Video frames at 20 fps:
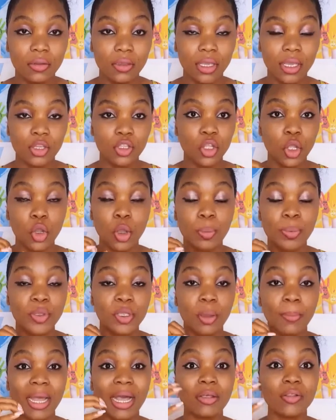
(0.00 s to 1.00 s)
okay? You don't
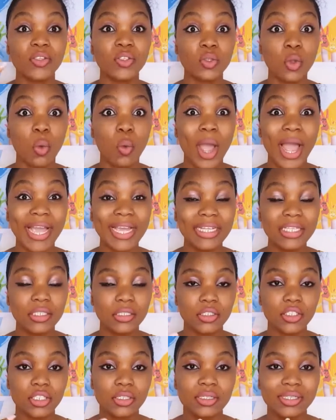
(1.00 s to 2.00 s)
open your mouth so wide,
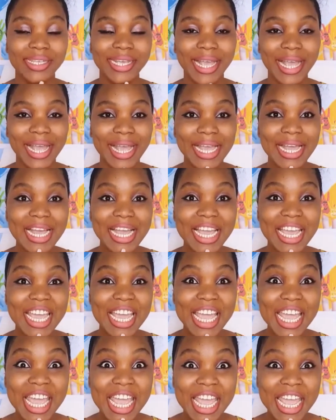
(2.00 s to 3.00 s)
just
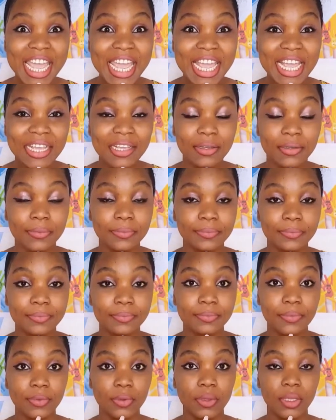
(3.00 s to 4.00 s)
A,
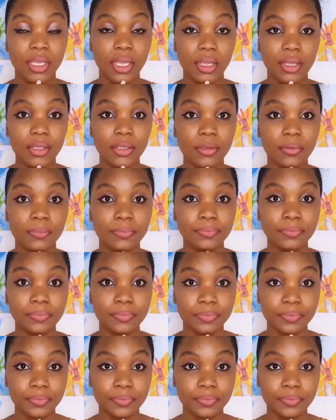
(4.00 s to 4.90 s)
okay?